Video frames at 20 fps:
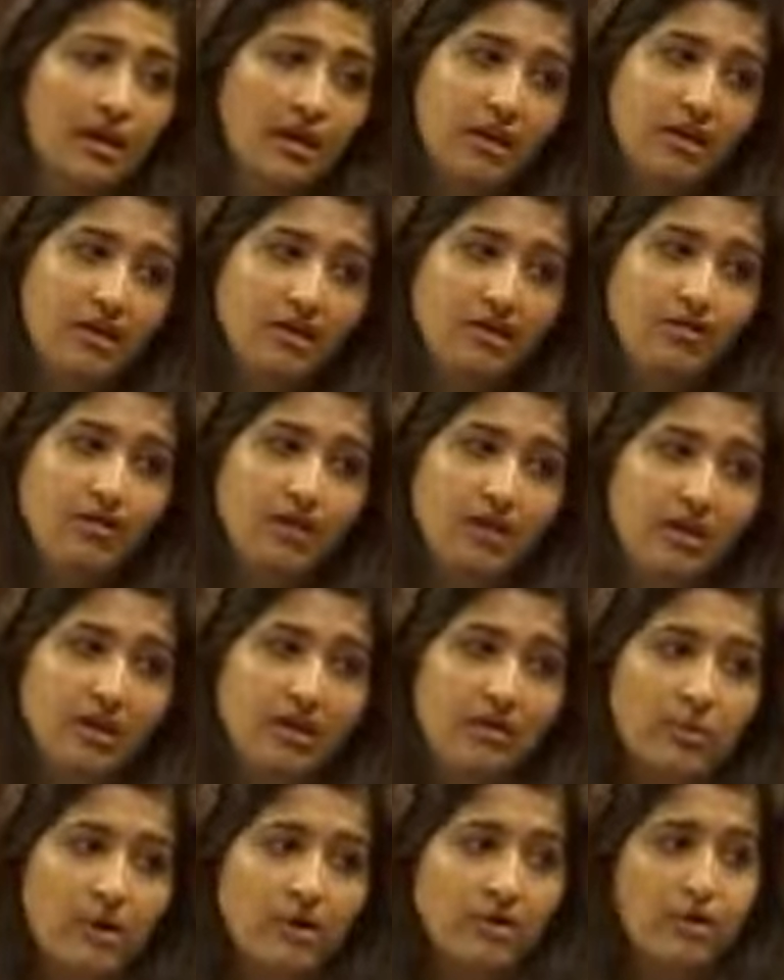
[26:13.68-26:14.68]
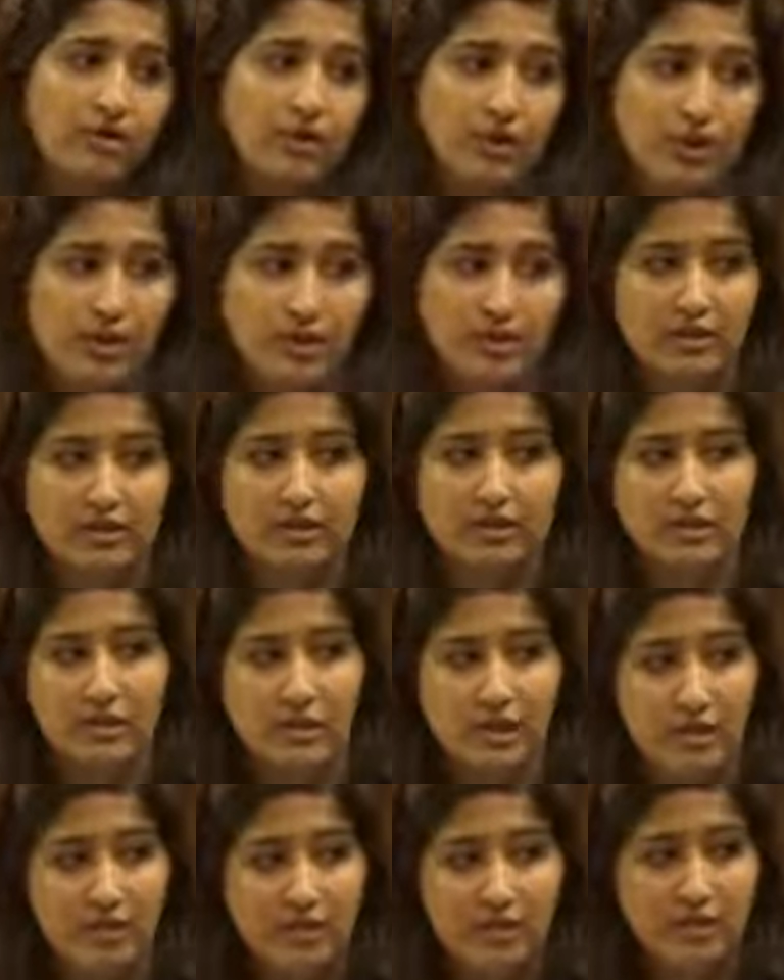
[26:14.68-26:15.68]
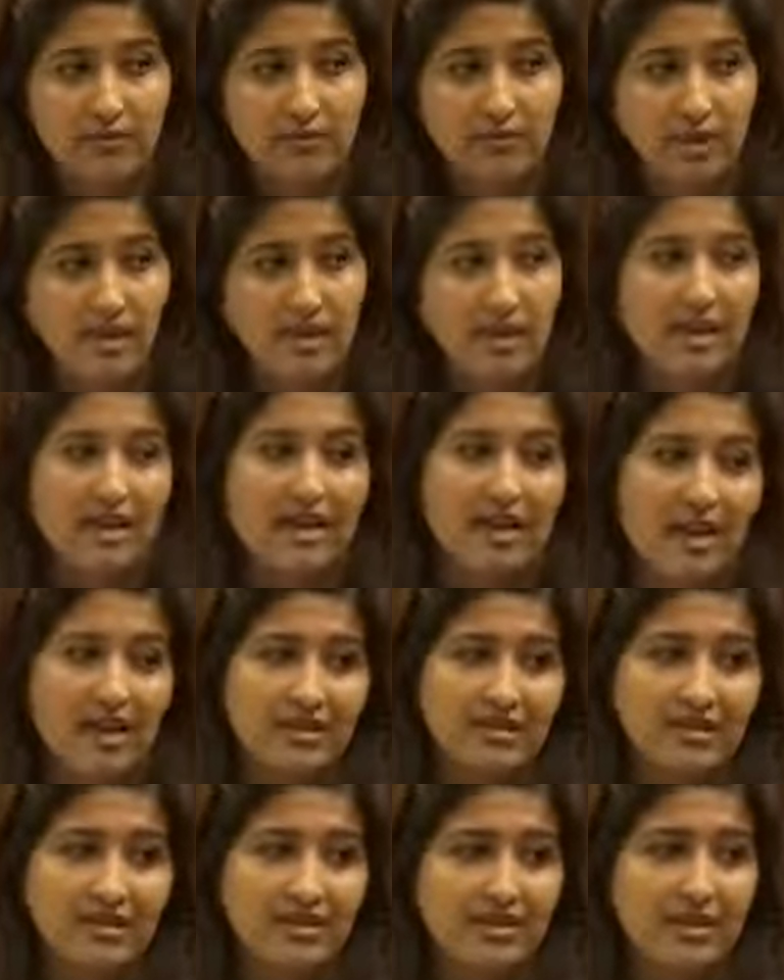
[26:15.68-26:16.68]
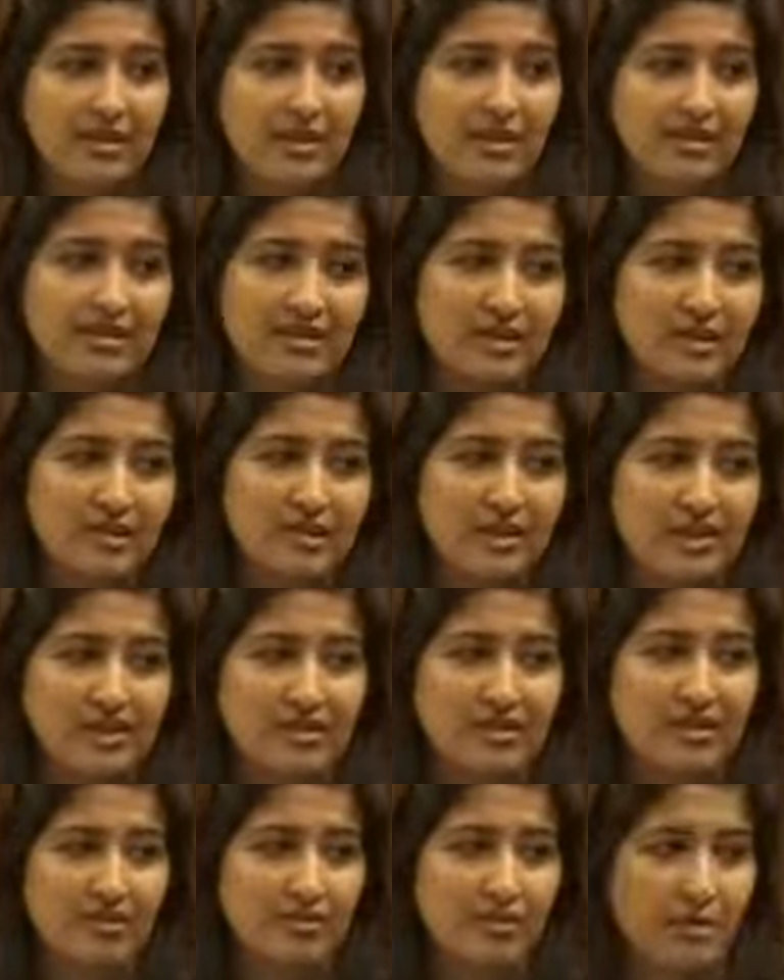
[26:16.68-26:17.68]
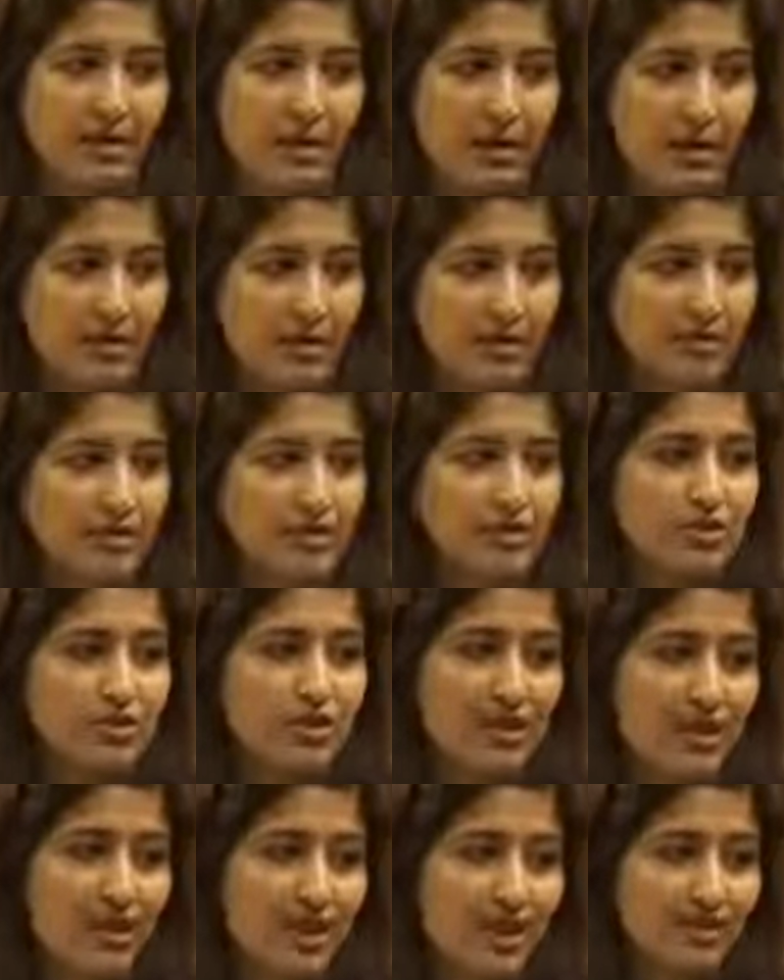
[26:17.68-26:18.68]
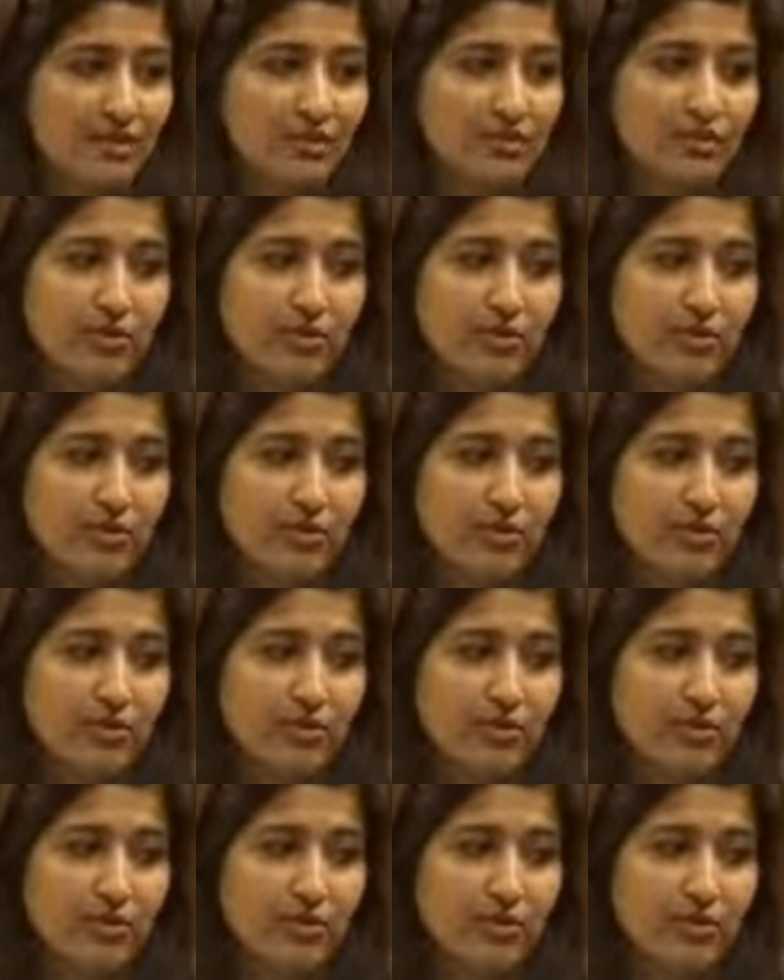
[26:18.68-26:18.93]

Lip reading: It is really about starting to live and answering a deep sense of belonging to the land